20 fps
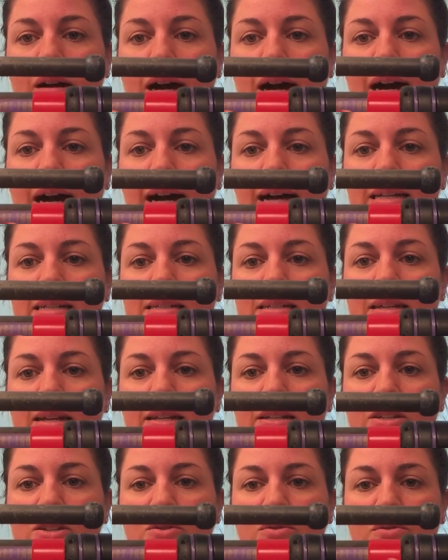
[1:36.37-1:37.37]
Hot
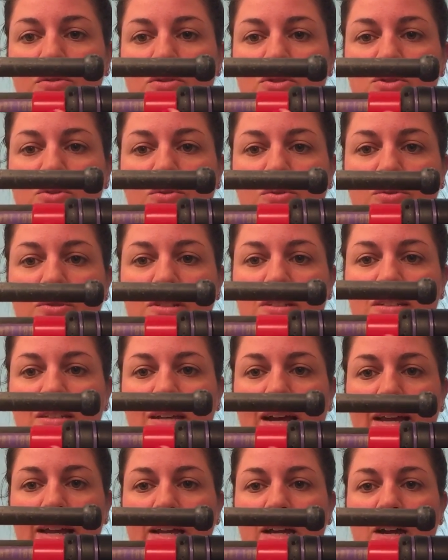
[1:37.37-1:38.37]
and the tools is
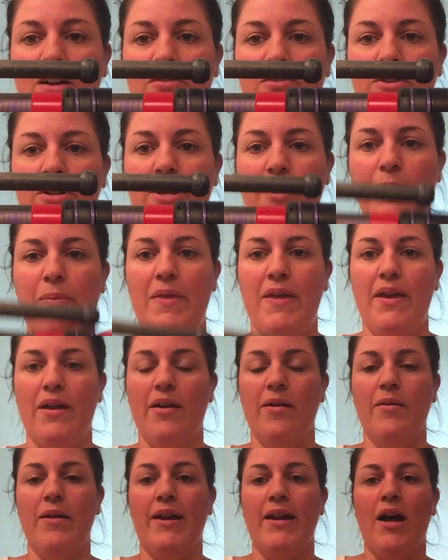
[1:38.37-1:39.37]
kind of covered up
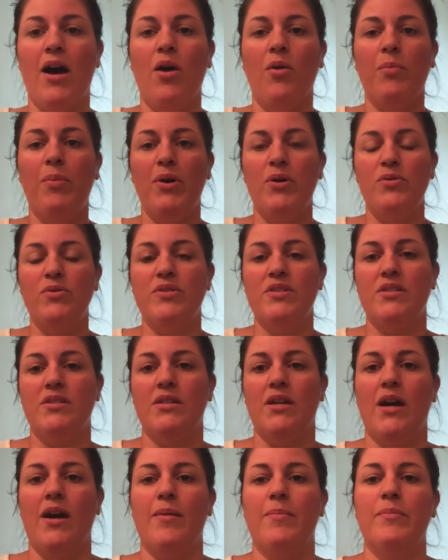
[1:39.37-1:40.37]
there and I'll
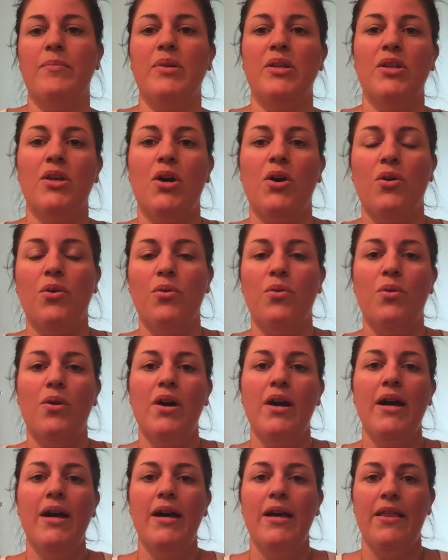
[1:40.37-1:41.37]
post um, below
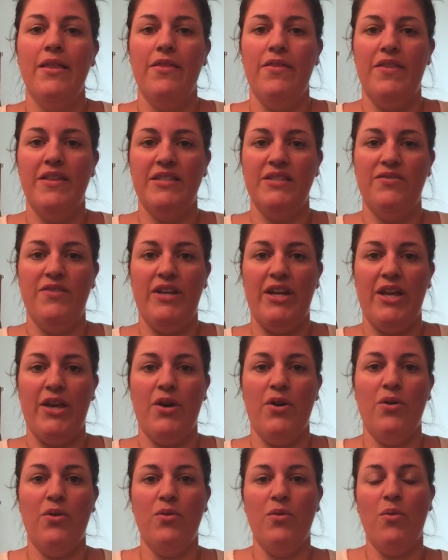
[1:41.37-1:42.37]
this
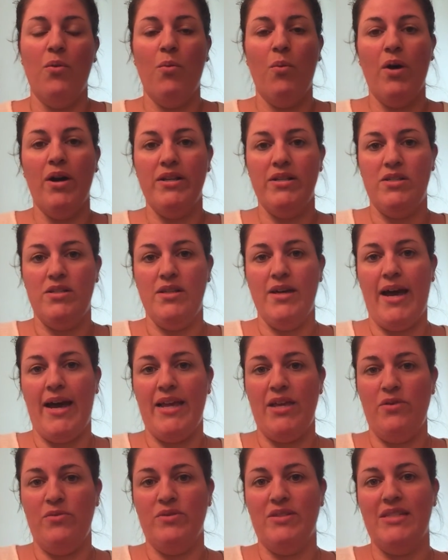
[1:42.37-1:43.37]
video what I
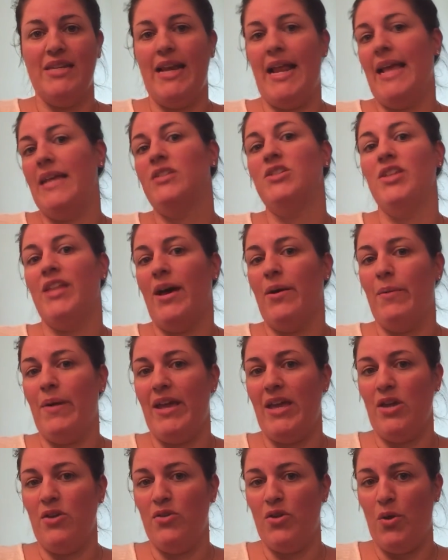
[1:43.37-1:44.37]
used today so that
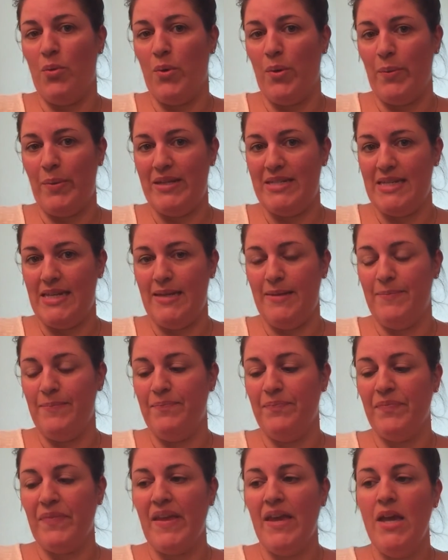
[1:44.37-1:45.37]
way you know what we did.
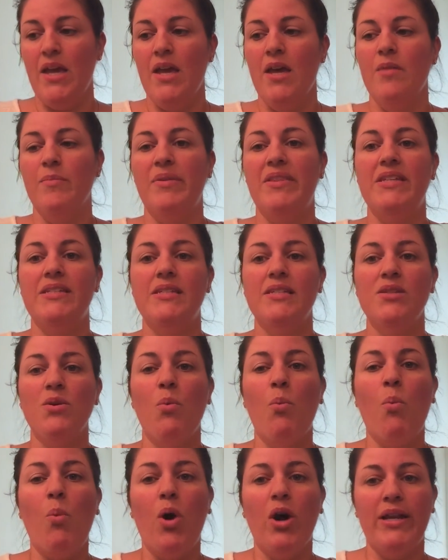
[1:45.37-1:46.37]
But this is a
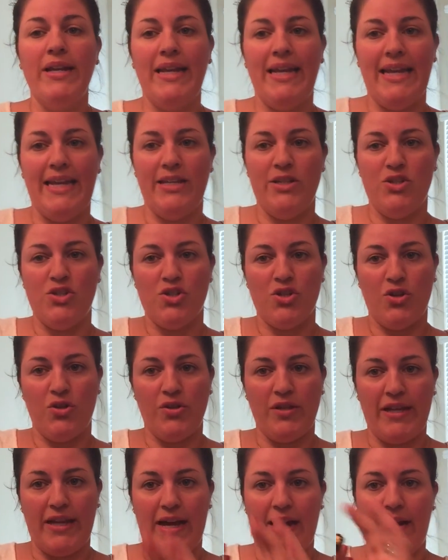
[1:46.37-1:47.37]
one inch
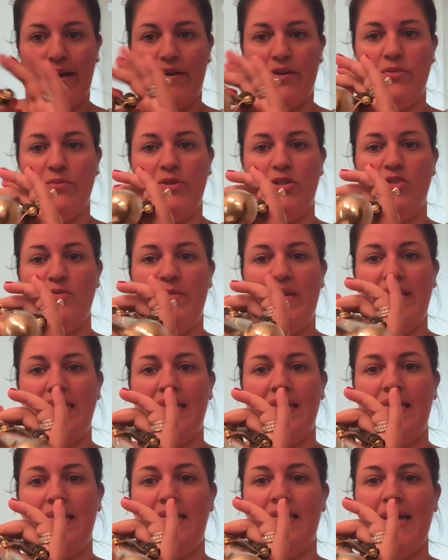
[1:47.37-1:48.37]
curling iron, which means
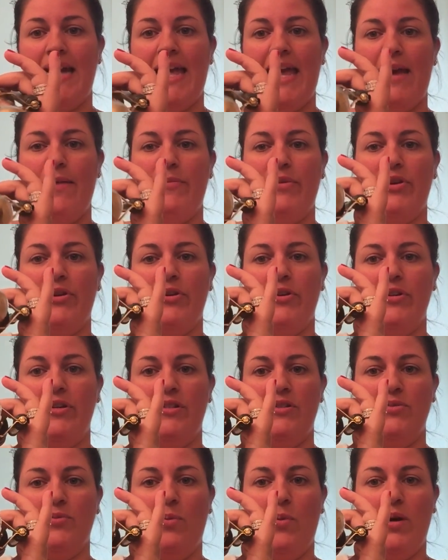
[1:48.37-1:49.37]
that the diameter
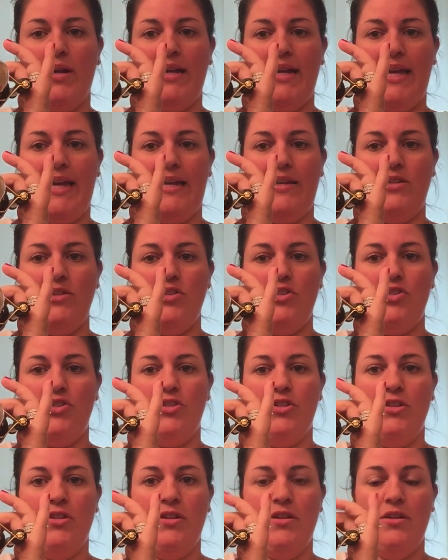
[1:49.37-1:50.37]
is one inch